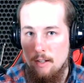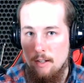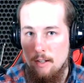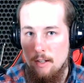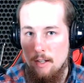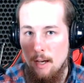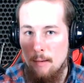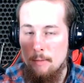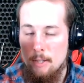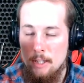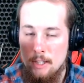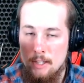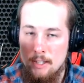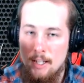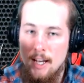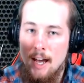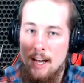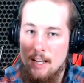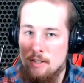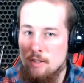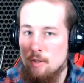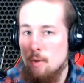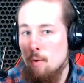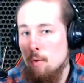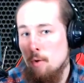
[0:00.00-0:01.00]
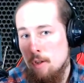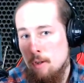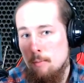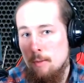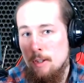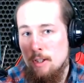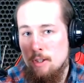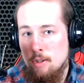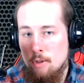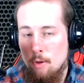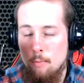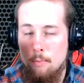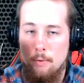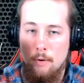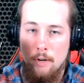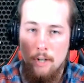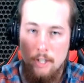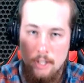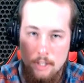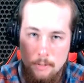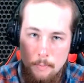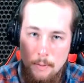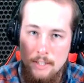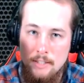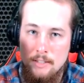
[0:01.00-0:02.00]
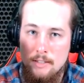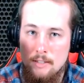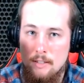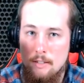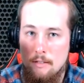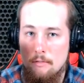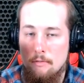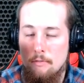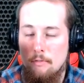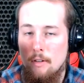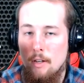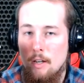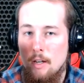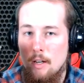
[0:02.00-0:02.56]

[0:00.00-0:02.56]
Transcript: I mean, yeah, it's going to be super expensive,